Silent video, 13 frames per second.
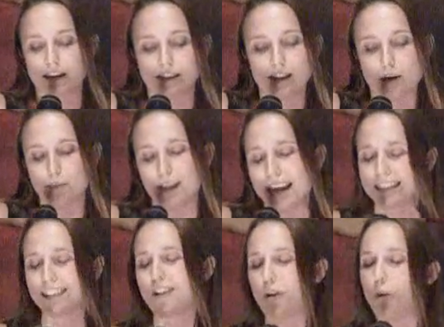in a
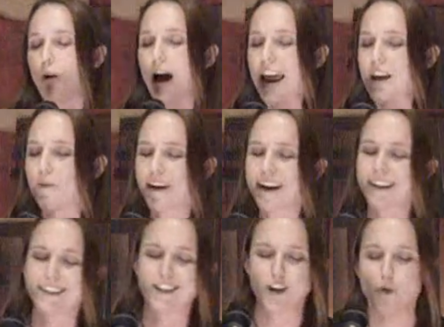place in Hawaii where it
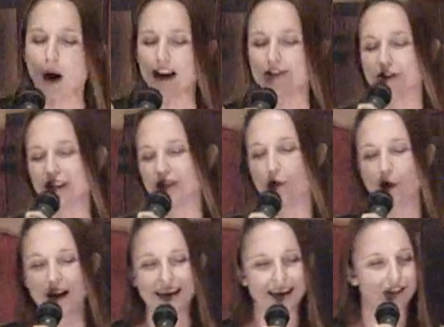gets 220
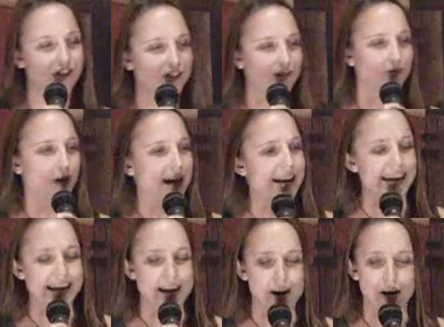inches of rain
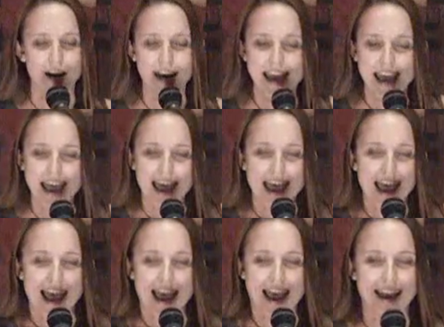a year.
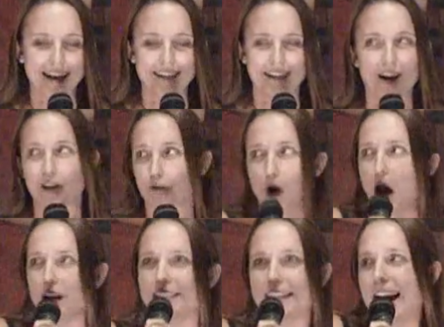On the
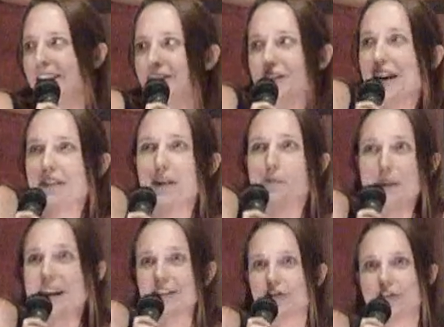wrong side, there's not even
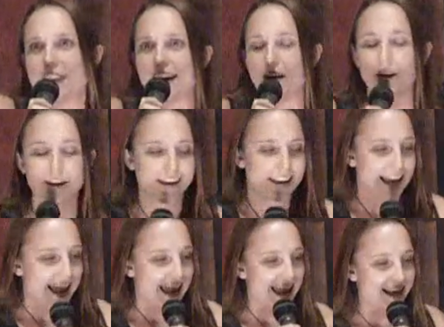a beach there.